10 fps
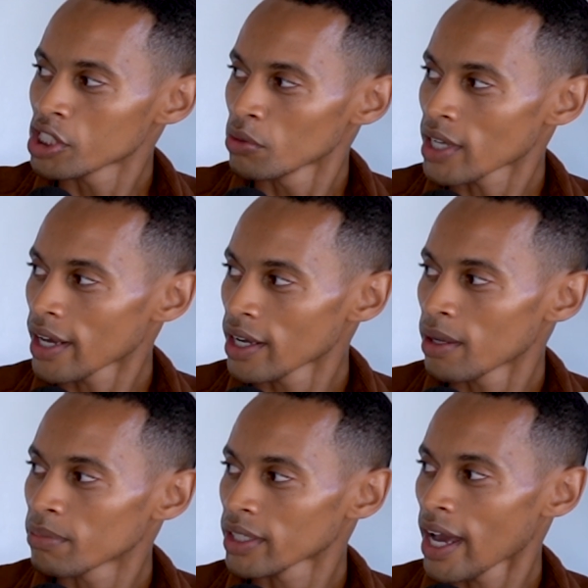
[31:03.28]
she was cut
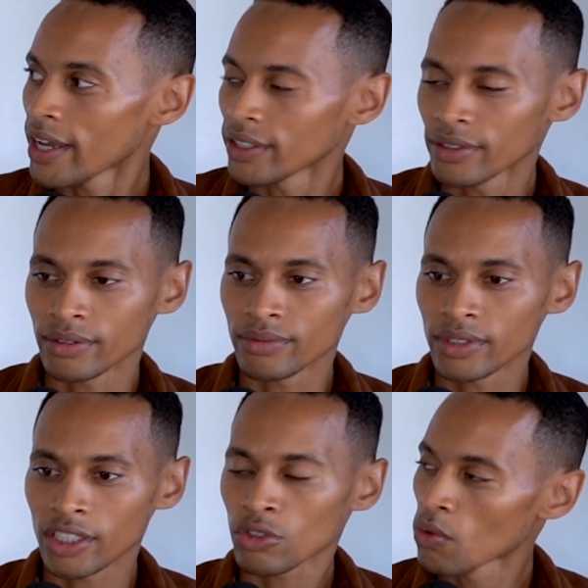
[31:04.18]
up? Like,
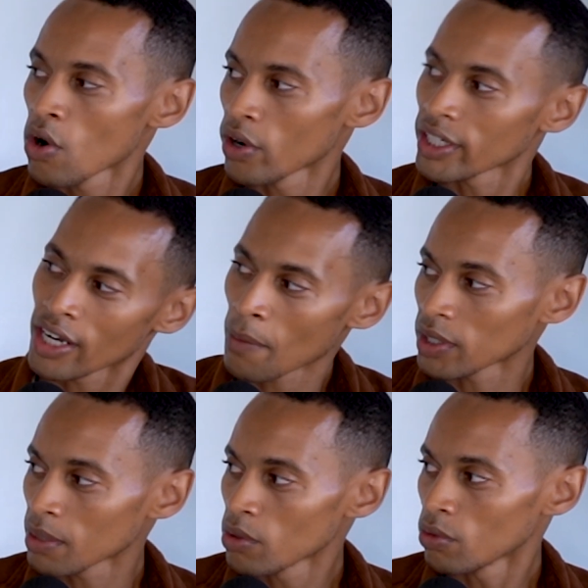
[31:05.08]
get to war and get up and
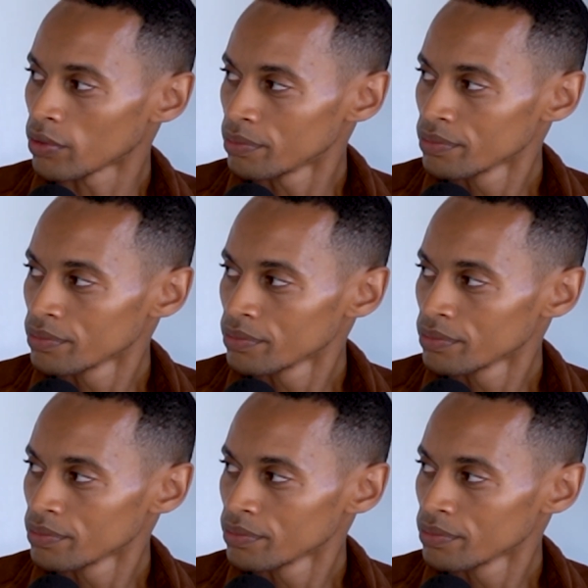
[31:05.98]
get moving.